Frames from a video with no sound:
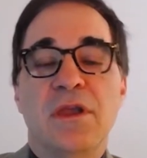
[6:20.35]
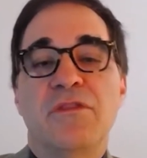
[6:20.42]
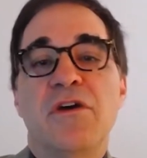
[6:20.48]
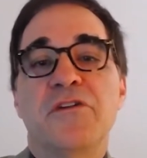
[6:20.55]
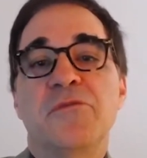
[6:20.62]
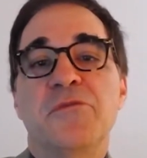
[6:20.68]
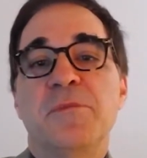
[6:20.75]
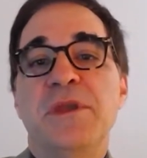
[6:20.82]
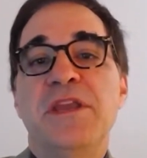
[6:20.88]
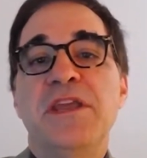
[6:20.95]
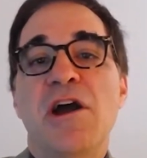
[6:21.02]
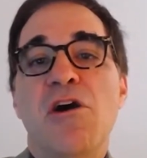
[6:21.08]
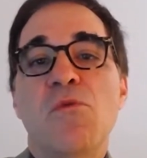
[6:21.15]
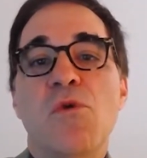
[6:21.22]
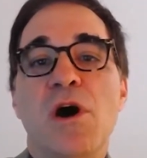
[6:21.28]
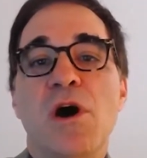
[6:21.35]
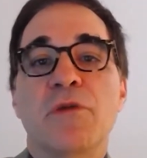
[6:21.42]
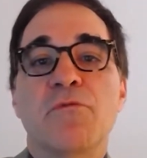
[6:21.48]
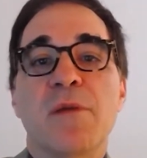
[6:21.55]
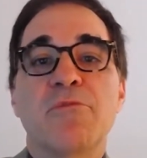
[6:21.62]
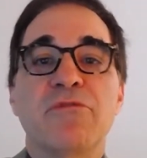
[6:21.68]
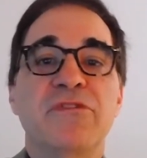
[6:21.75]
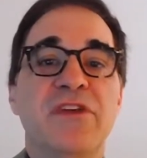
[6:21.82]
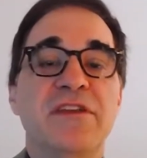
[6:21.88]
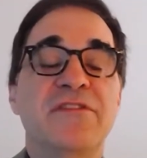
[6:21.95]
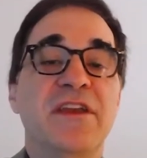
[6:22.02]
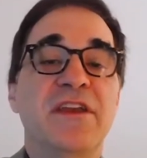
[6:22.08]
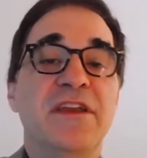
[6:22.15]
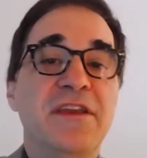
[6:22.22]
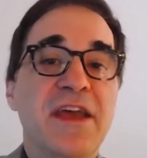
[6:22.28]
Thus, PD-L1
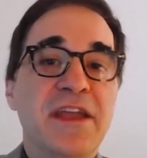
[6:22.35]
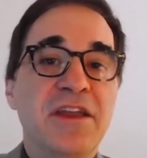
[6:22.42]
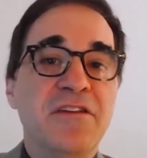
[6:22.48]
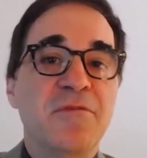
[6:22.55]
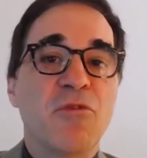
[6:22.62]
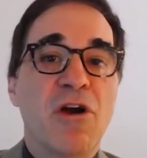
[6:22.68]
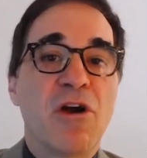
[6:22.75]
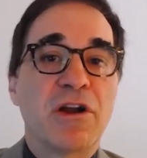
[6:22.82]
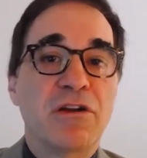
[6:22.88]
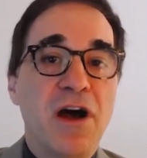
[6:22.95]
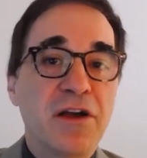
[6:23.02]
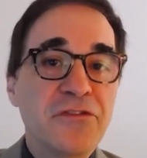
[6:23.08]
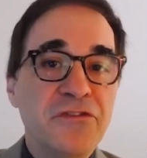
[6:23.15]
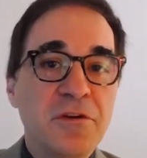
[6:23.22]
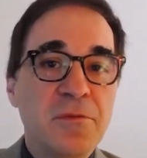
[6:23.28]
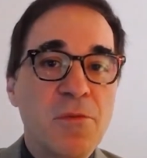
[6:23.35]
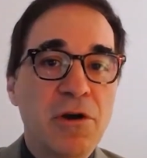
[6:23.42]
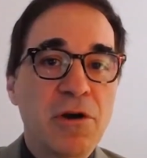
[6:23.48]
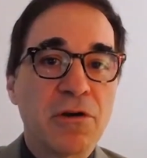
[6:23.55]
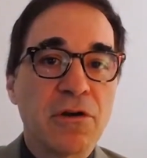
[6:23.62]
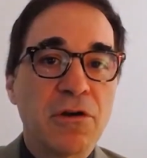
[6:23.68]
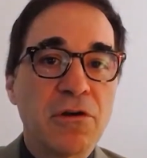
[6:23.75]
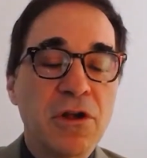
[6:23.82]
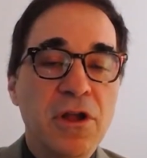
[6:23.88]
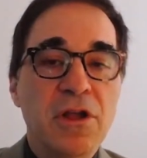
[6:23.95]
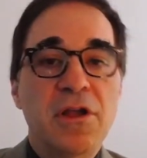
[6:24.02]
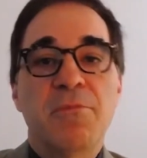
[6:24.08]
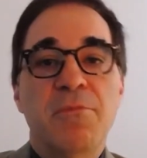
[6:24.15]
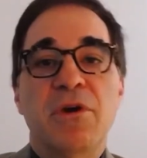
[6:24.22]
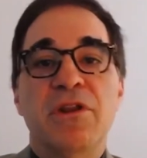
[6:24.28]
represents a negative prognostic marker,
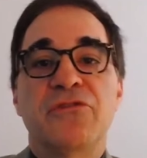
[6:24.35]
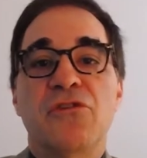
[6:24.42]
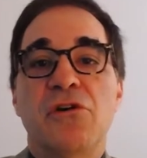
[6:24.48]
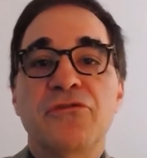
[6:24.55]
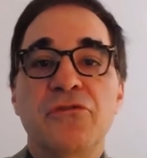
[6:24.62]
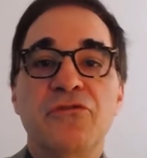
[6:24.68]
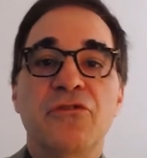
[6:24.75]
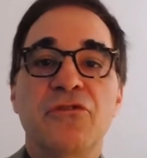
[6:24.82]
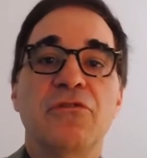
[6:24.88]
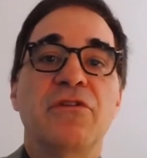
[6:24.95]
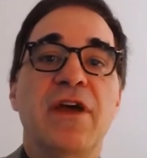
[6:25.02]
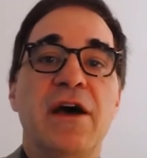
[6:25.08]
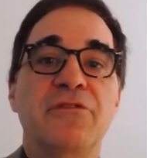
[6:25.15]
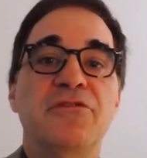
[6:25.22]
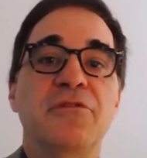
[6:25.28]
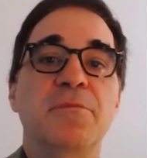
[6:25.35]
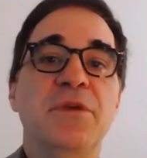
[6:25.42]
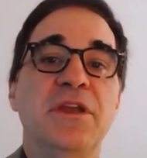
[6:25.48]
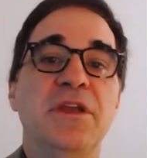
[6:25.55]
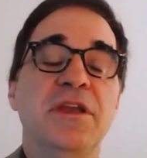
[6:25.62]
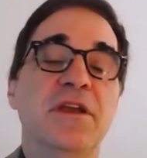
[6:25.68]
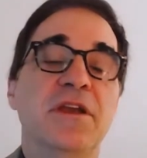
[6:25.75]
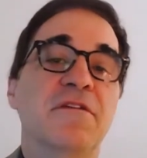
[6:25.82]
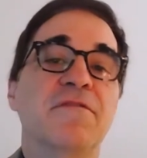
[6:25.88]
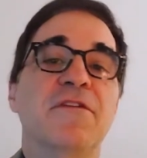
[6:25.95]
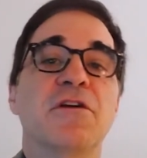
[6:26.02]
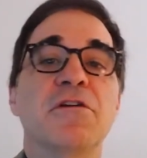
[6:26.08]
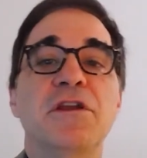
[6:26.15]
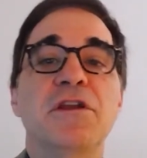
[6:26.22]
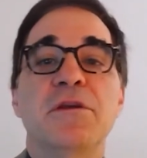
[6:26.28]
but has also turned out to be a
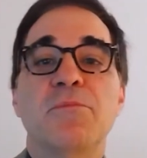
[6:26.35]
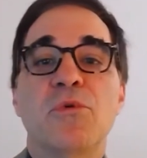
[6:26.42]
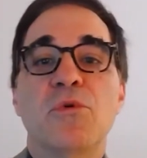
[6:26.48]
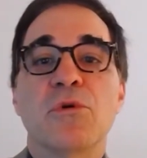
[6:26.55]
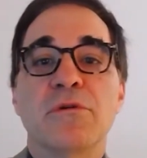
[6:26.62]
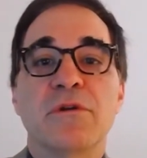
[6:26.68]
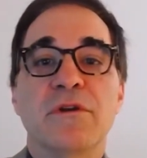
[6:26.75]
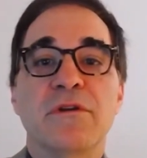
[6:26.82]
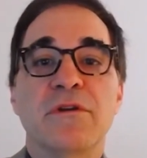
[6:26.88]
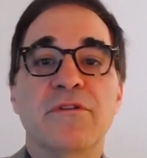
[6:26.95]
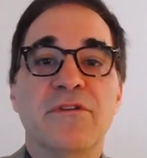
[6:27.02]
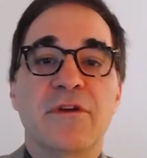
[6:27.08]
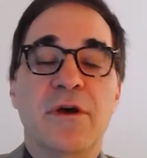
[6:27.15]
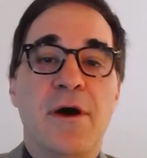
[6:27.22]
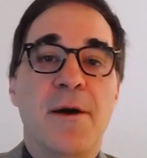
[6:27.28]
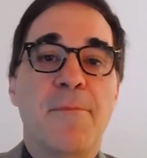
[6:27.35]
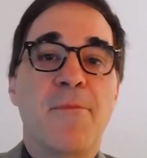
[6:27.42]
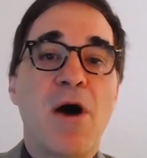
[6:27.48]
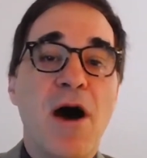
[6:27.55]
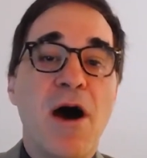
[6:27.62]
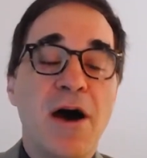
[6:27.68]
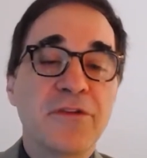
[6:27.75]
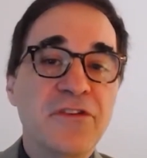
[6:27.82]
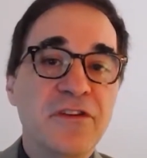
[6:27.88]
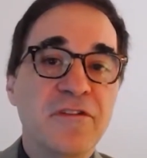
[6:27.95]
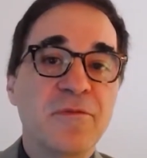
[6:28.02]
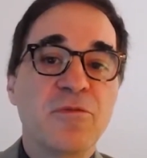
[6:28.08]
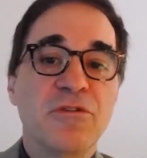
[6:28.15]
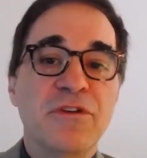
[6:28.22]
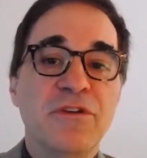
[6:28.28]
very important
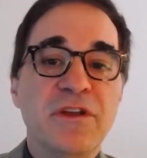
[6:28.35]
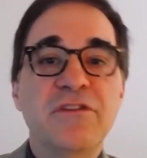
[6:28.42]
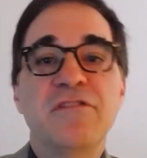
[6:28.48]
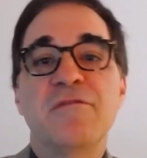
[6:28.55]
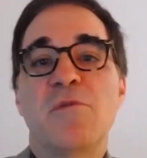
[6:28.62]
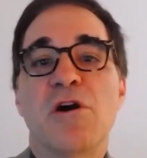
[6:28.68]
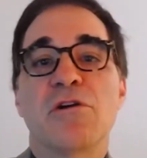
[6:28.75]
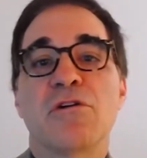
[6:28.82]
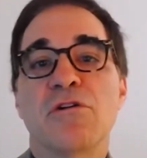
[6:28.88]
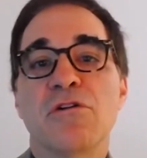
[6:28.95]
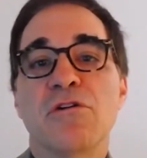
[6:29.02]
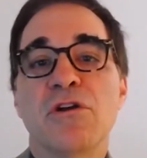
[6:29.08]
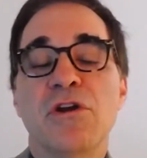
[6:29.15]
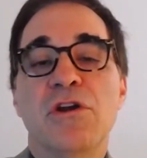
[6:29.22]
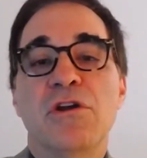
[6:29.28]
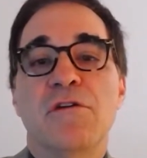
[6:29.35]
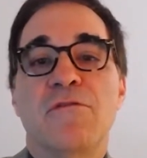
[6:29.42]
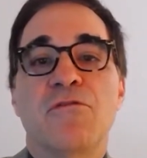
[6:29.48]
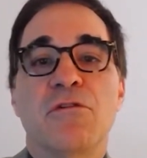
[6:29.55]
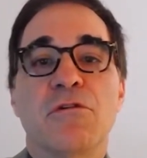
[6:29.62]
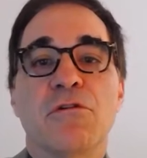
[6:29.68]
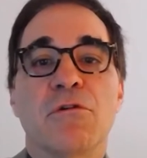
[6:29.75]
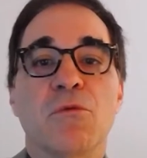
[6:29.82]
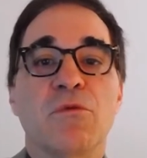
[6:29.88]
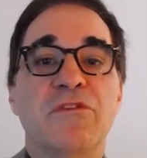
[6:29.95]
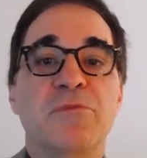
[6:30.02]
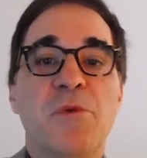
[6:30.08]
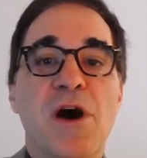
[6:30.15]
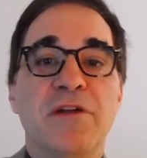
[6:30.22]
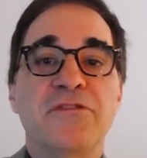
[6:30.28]
positive predictive marker for
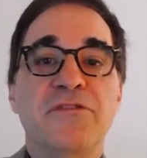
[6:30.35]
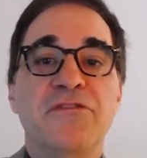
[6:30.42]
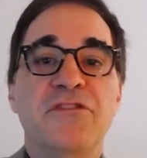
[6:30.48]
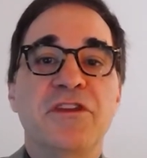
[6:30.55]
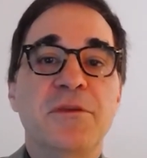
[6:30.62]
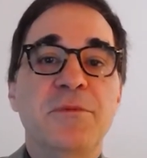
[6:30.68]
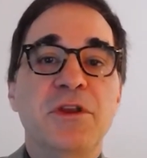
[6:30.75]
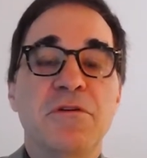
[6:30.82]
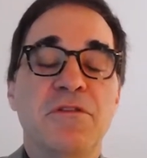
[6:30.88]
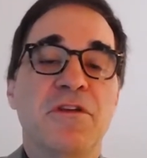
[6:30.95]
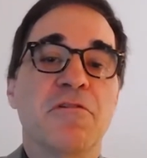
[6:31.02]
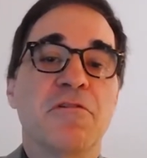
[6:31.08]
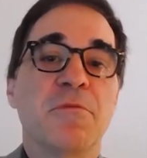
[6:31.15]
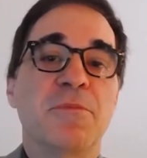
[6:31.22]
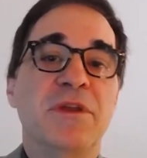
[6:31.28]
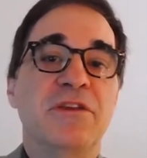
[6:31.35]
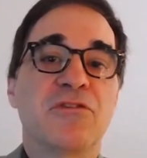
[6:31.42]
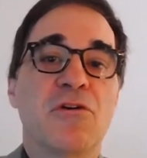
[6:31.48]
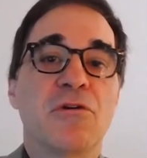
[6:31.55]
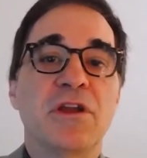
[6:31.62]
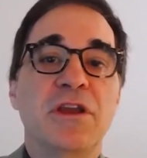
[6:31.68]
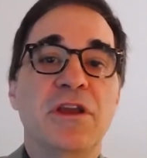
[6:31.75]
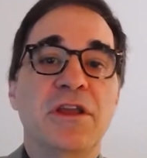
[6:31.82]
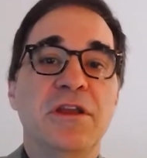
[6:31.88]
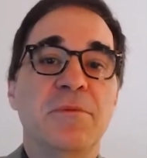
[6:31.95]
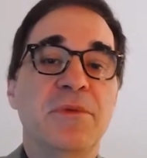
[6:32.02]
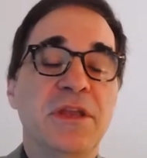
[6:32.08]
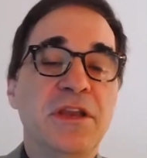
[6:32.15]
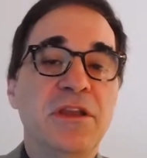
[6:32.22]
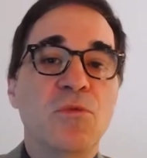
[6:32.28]
response to immunotherapy targeting
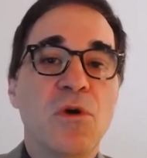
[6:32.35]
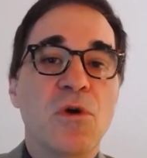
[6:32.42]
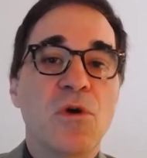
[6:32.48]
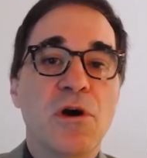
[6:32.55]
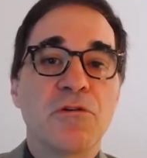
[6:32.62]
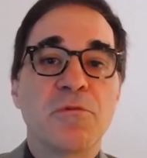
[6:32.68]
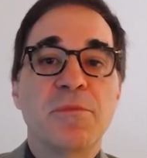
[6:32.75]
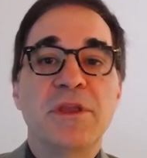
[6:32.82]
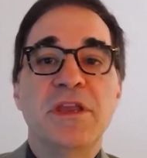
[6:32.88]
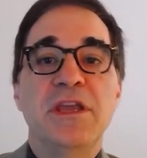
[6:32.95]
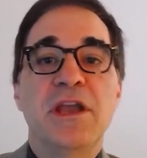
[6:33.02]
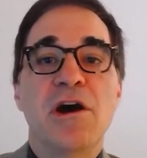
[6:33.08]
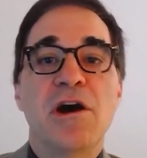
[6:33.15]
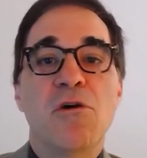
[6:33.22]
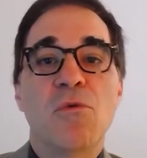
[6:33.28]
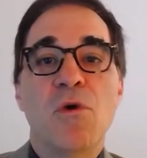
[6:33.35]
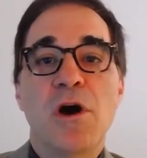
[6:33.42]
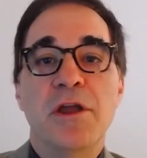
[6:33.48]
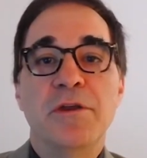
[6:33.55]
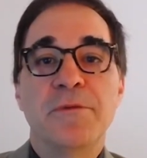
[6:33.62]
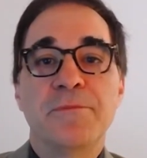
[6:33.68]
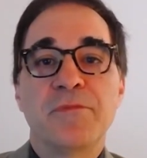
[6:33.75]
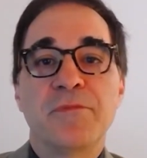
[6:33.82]
PD-1 or PD-L1.